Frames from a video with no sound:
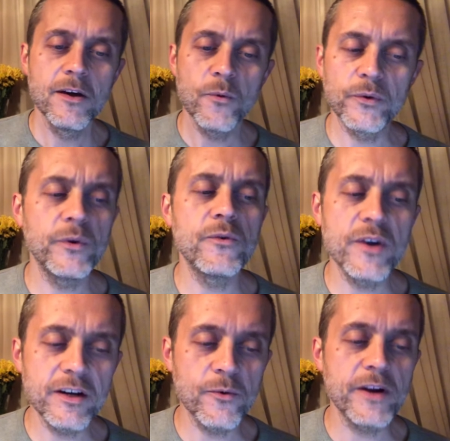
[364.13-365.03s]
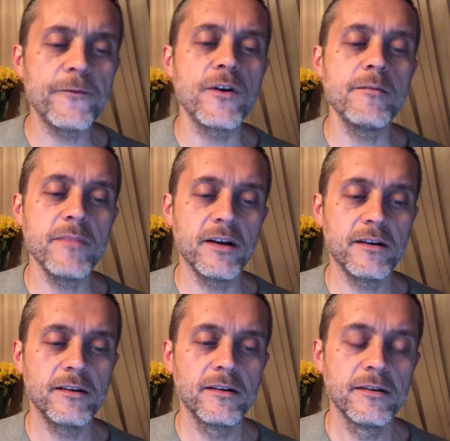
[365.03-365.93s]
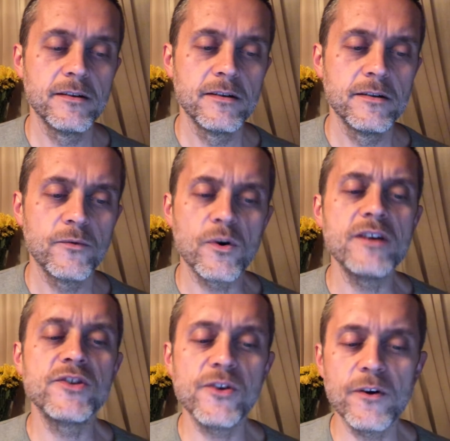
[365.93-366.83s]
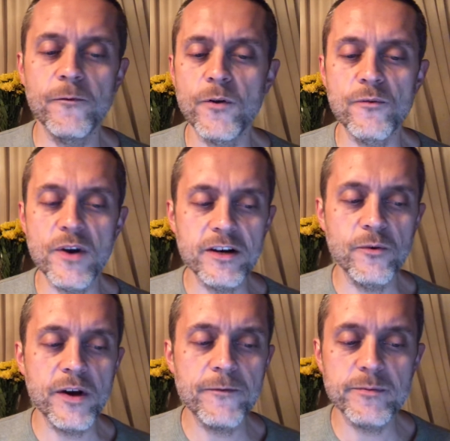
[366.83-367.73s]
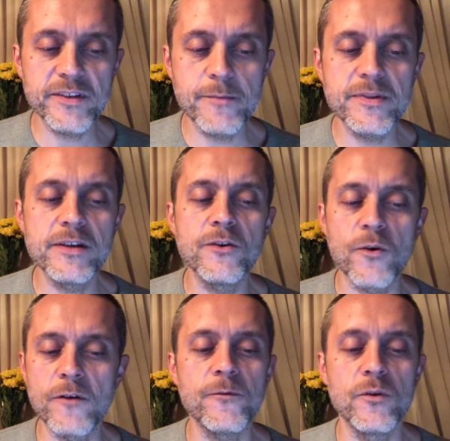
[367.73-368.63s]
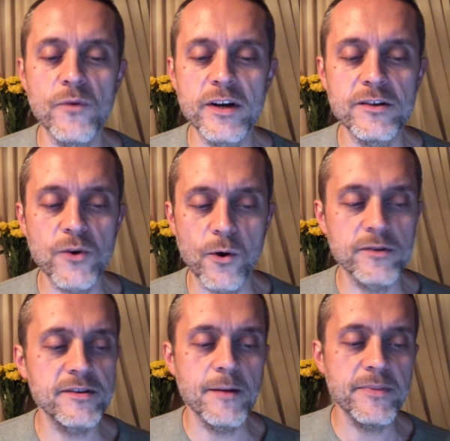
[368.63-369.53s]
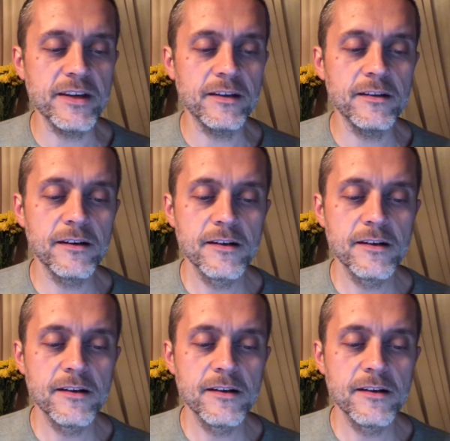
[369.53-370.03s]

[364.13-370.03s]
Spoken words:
What are we running away from? We're unsure if we're running away from something or if we're running towards something.